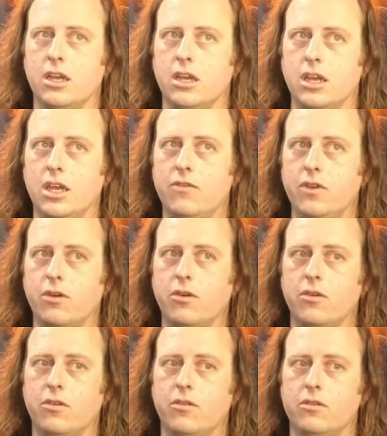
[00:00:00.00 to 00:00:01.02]
if
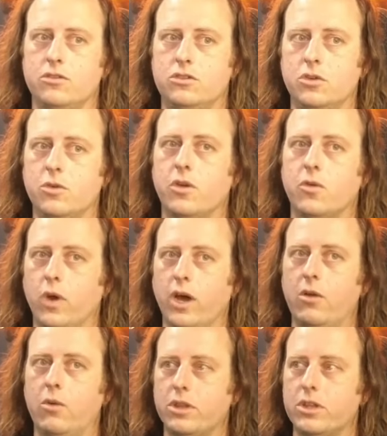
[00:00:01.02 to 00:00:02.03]
you're doing
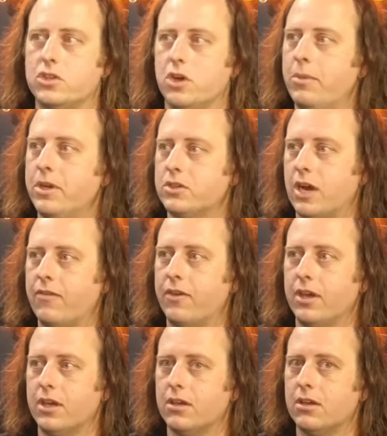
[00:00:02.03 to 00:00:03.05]
well with shopping
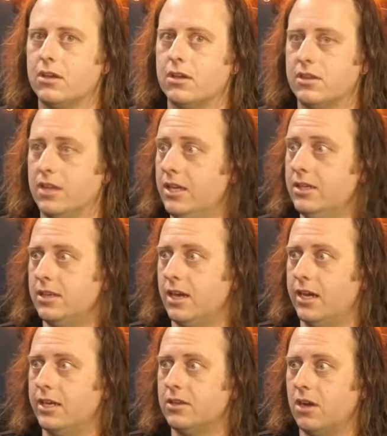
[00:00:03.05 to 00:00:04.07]
traffic these
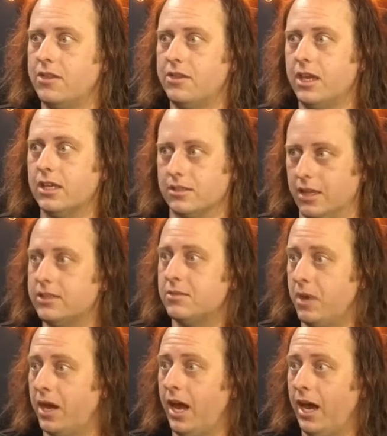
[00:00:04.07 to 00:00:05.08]
days, I think it's less
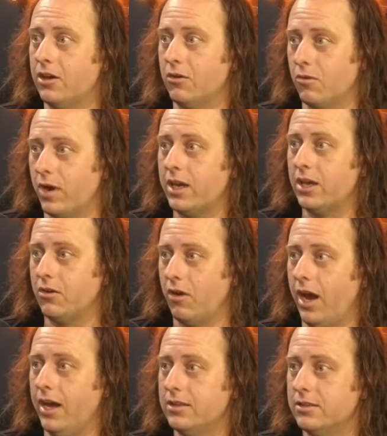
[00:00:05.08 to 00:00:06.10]
about how you're running your
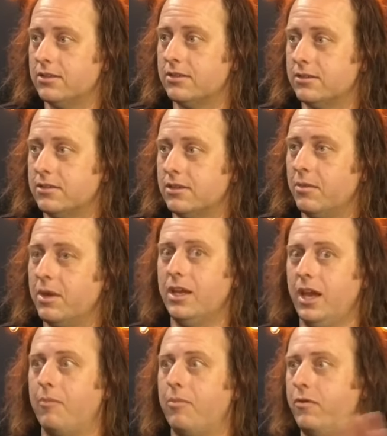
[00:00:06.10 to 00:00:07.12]
ads. I mean,
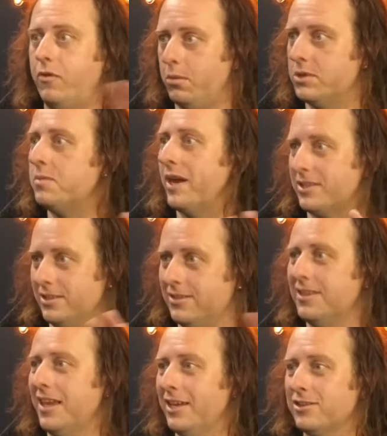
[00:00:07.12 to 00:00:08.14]
yeah, performance max isn't
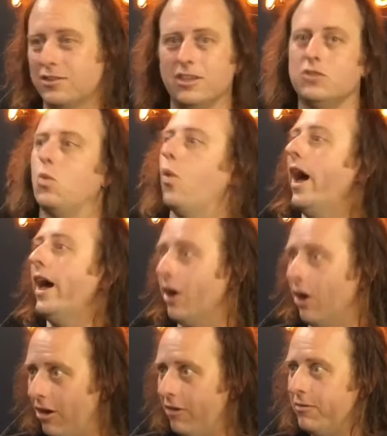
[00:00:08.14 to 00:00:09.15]
the answer because it's way
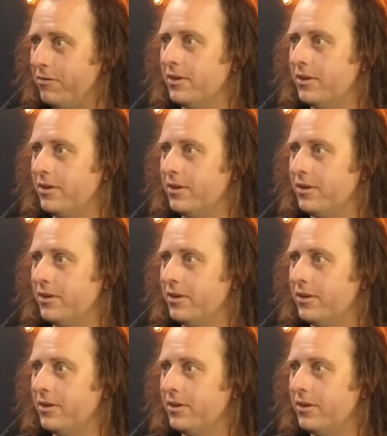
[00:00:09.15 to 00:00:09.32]
off,